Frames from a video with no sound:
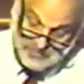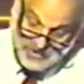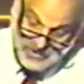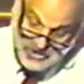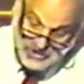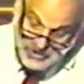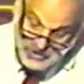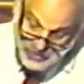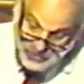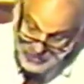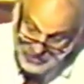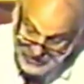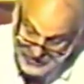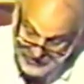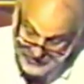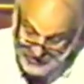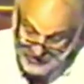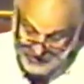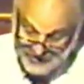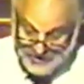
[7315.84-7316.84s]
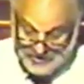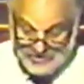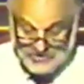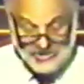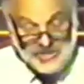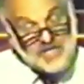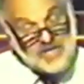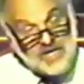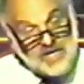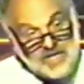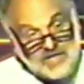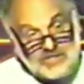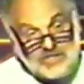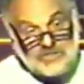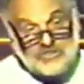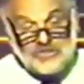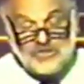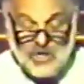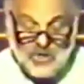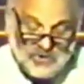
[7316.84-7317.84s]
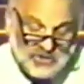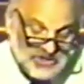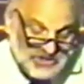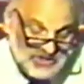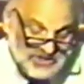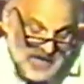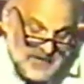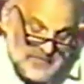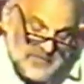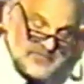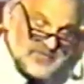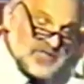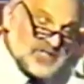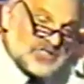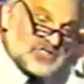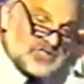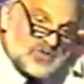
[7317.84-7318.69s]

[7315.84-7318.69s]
peculiar liturgy. Did you notice some of these